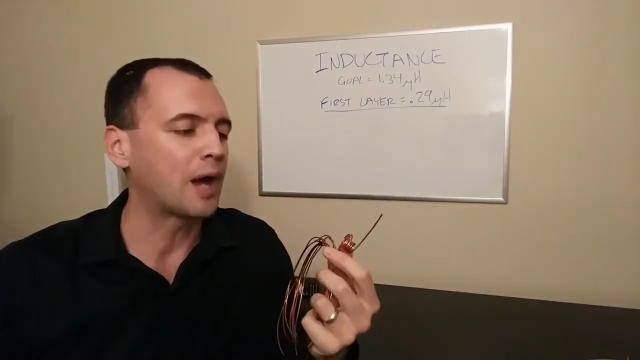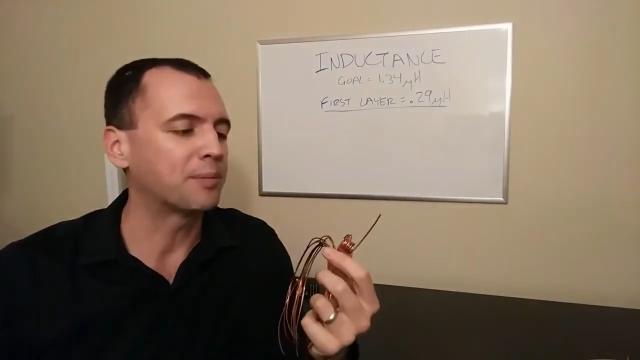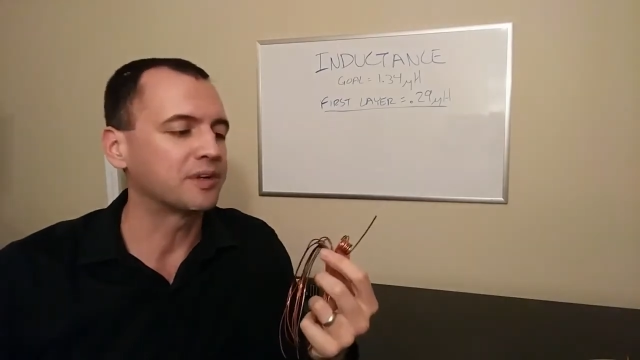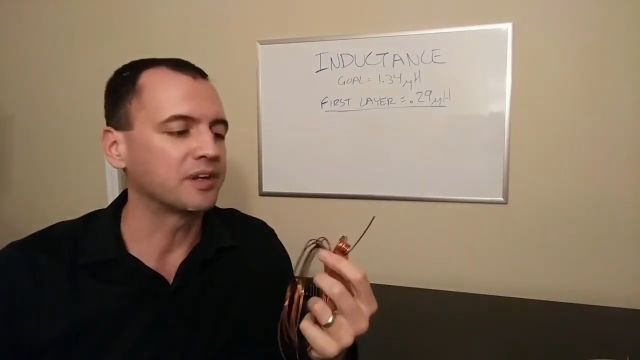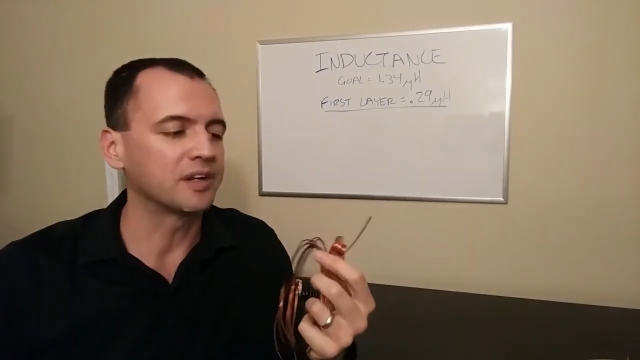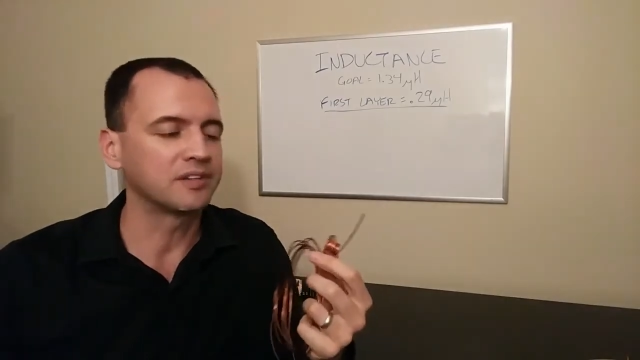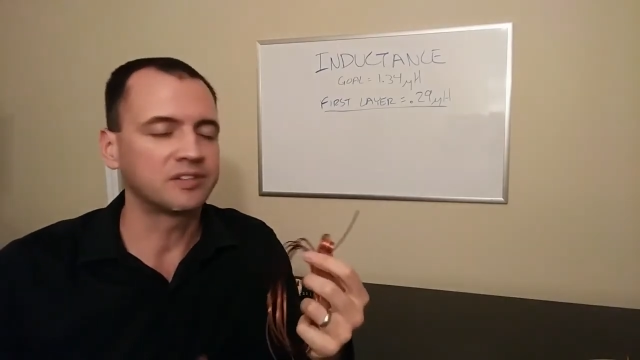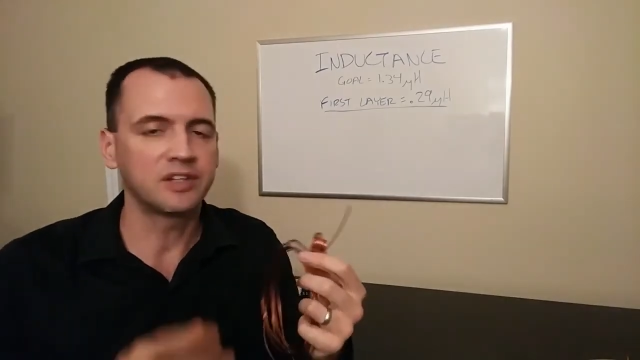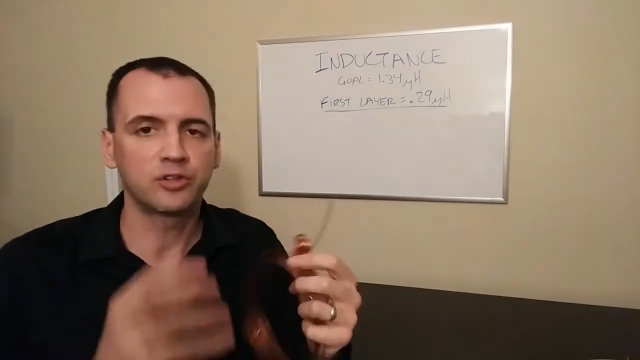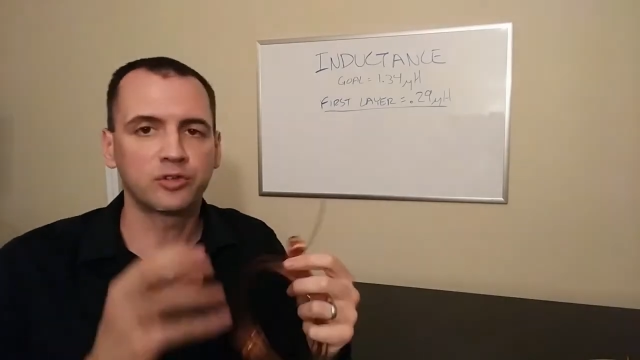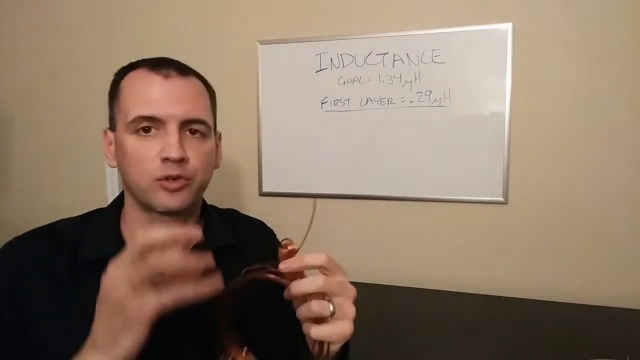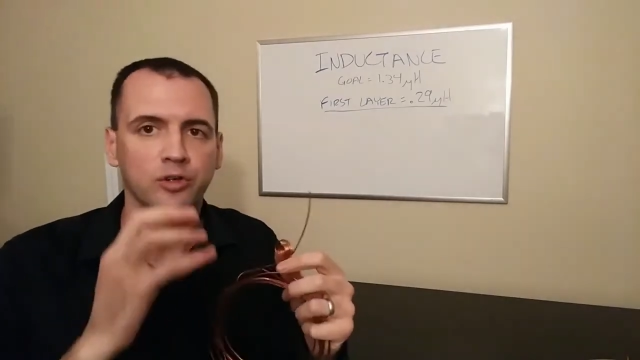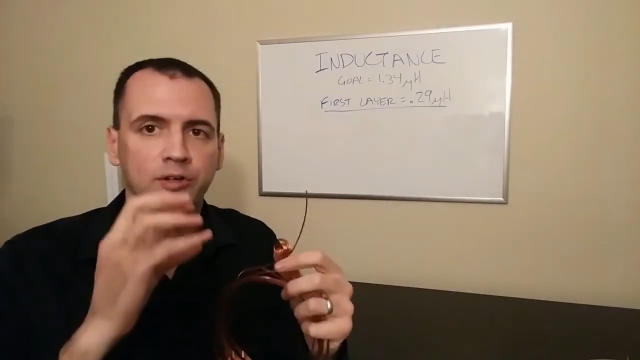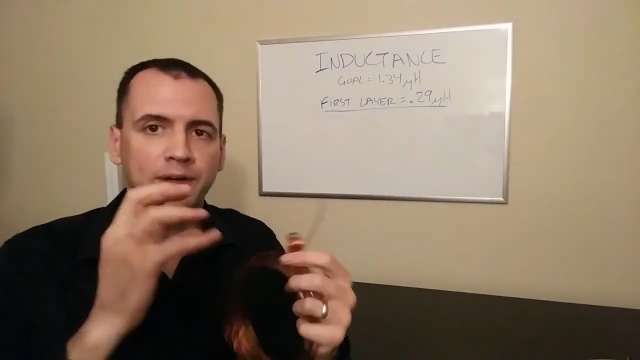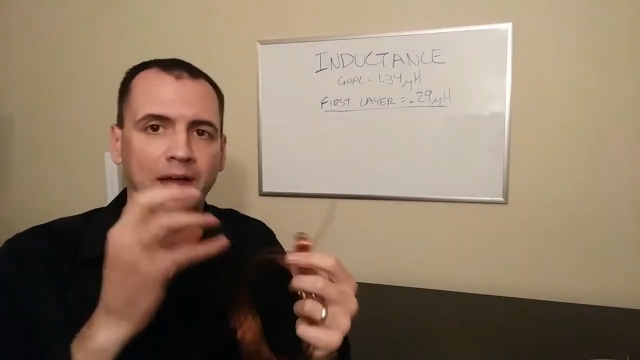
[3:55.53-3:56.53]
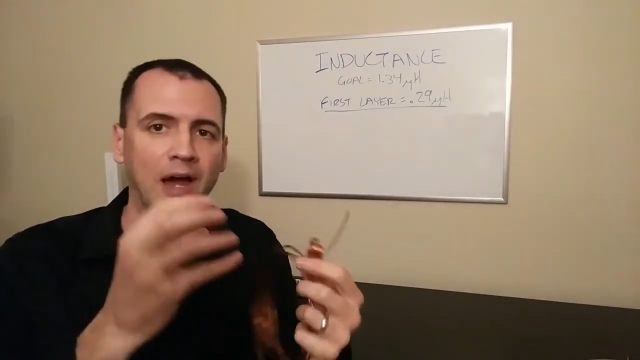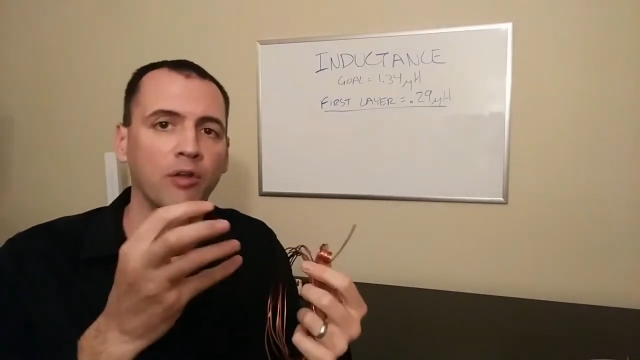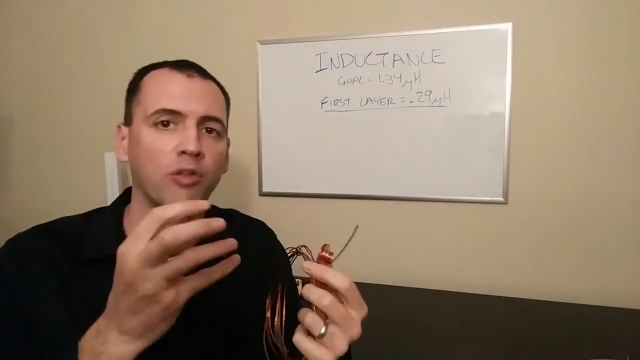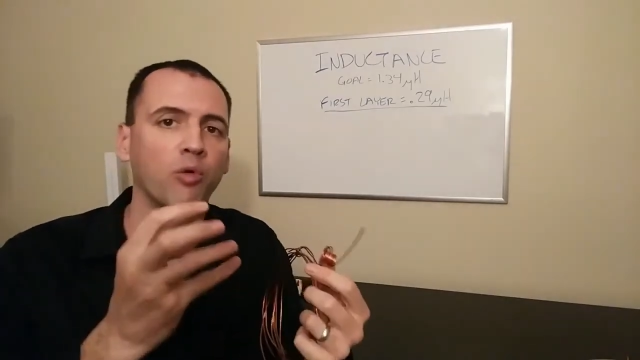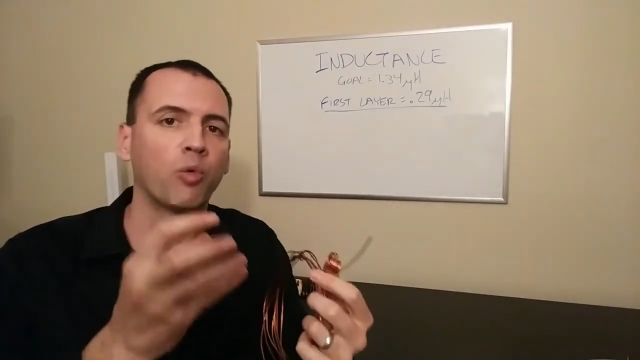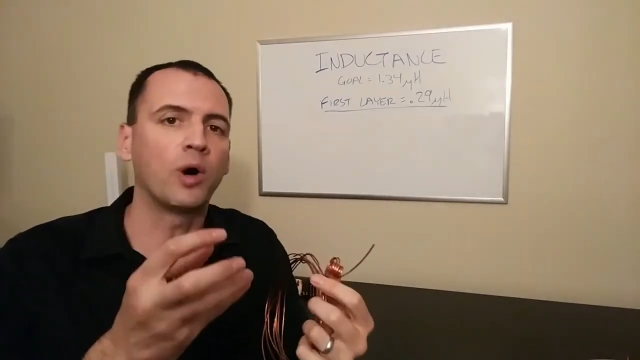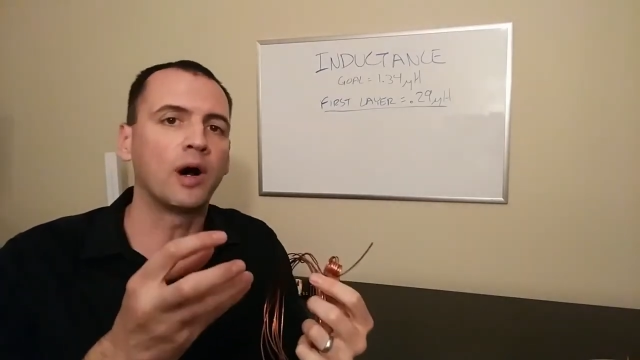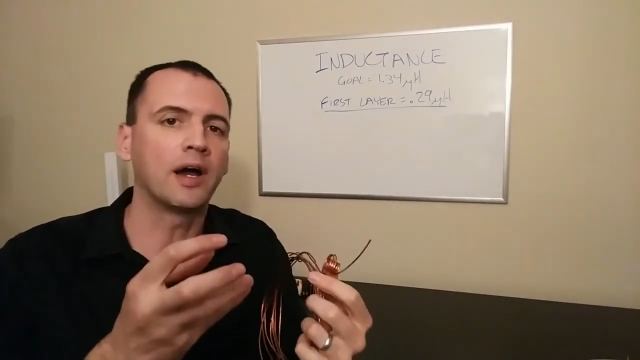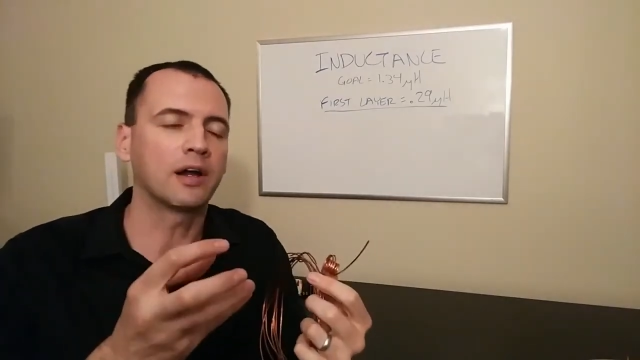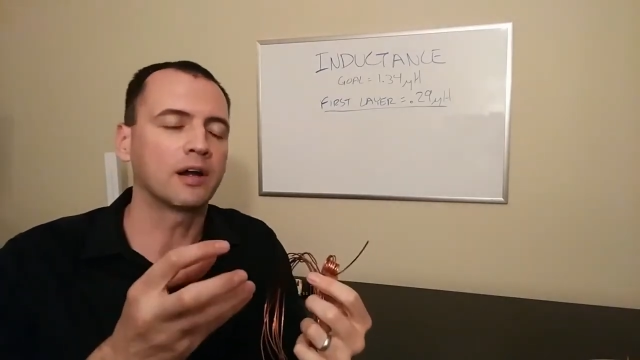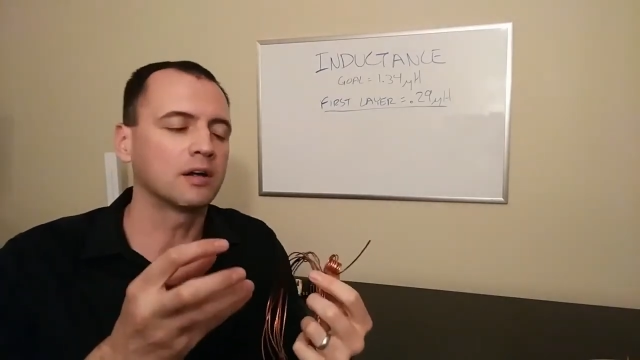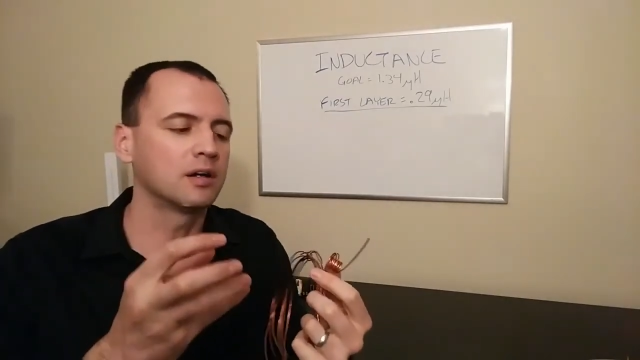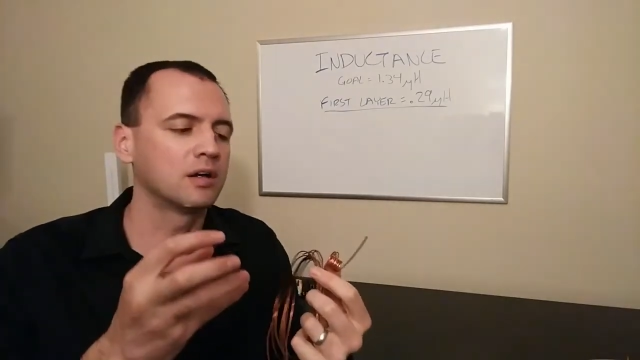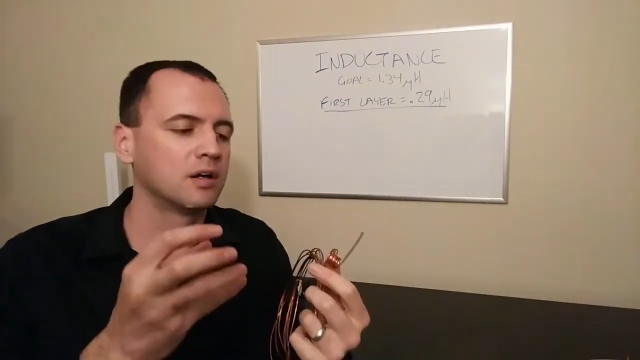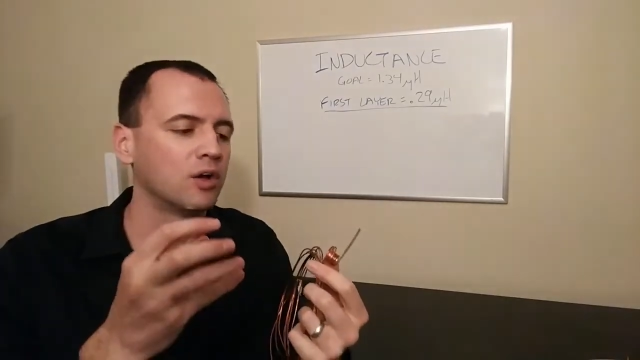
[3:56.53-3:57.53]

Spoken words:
and I see sort of how the wire